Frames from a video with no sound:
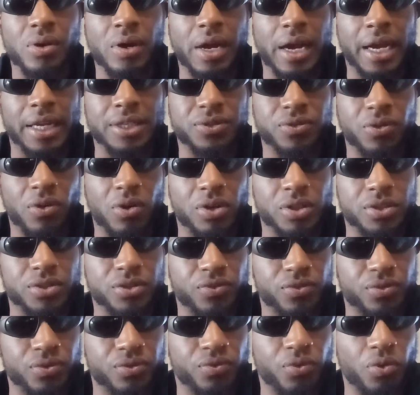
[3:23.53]
As far as
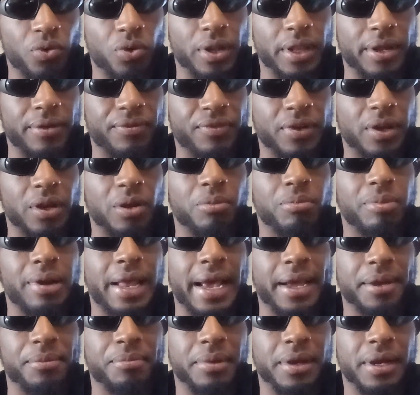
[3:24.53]
for their fellow
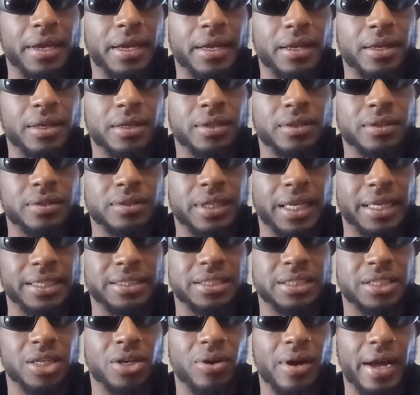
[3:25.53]
black men, they
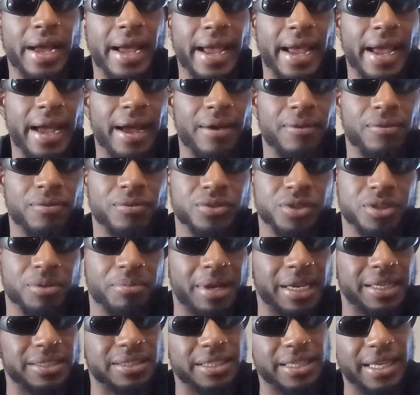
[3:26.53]
still have some
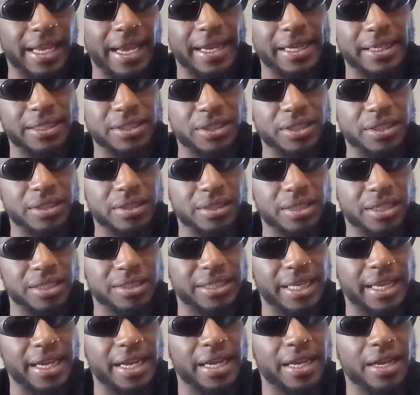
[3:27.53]
education because
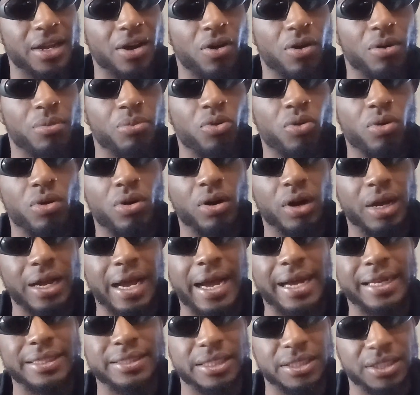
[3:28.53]
they are more
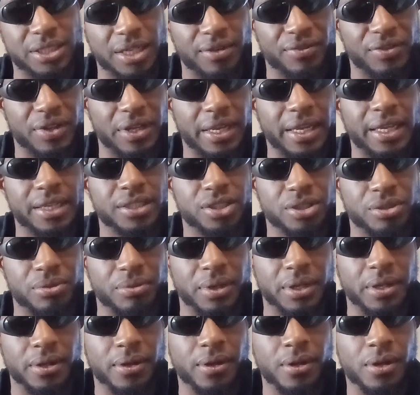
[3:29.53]
conscious of the
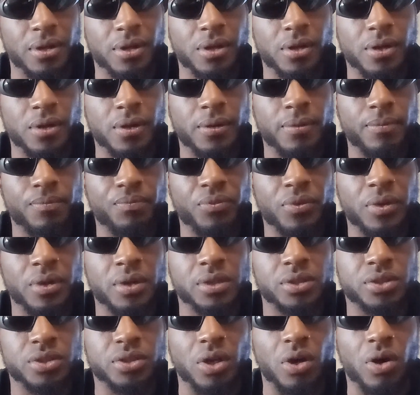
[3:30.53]
history.
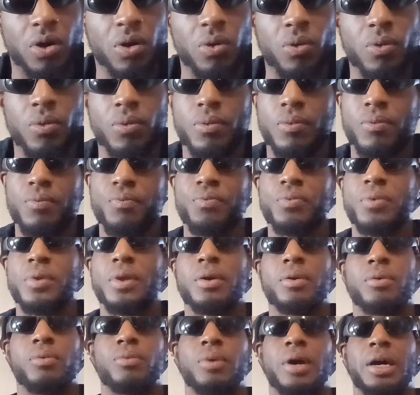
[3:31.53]
So
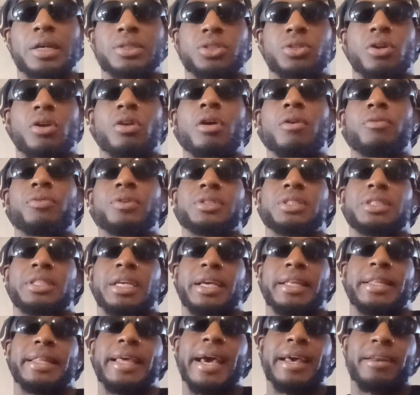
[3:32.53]
I'll start off with
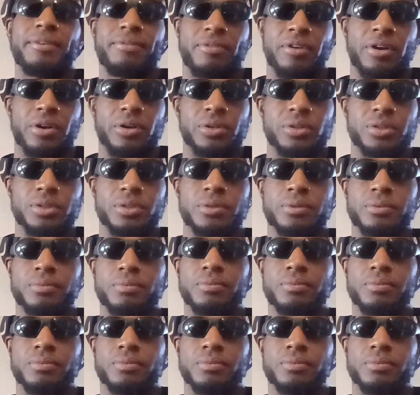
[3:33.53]
saying that first.